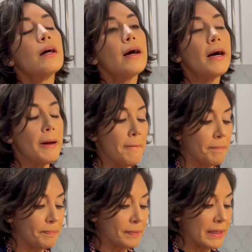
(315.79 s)

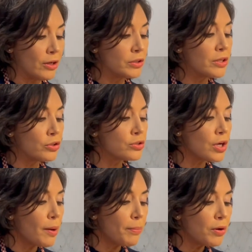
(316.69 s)
on
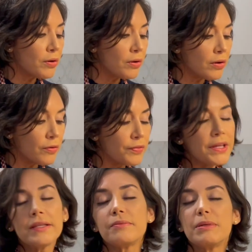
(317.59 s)
top of
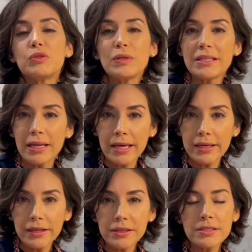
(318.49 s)
the between the
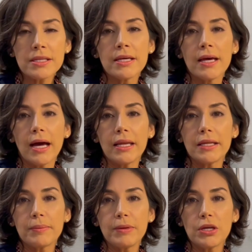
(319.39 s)
layers a
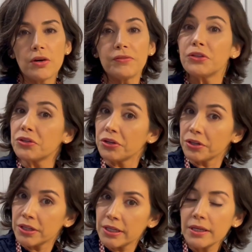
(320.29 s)
little bit of
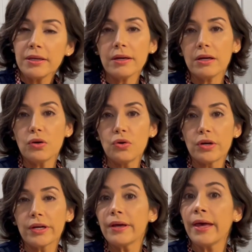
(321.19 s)
turkey
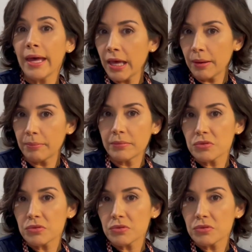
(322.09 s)
or ham.